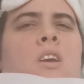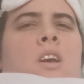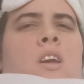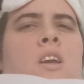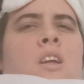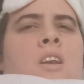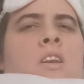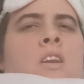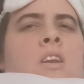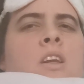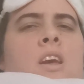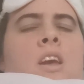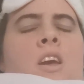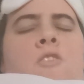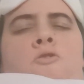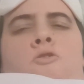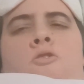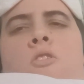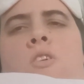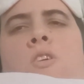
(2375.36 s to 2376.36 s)
and
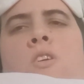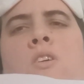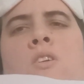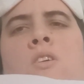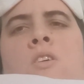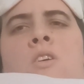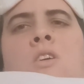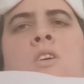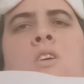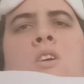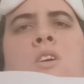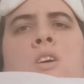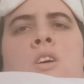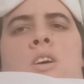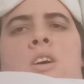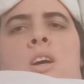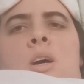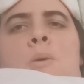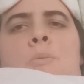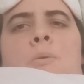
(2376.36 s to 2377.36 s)
Andrea
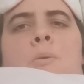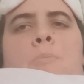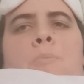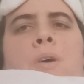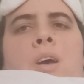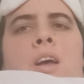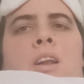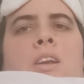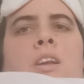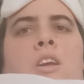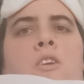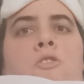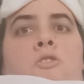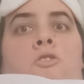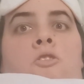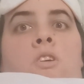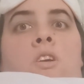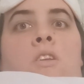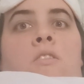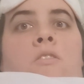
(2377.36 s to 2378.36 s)
a bit badly,
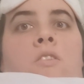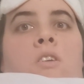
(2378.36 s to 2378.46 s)
she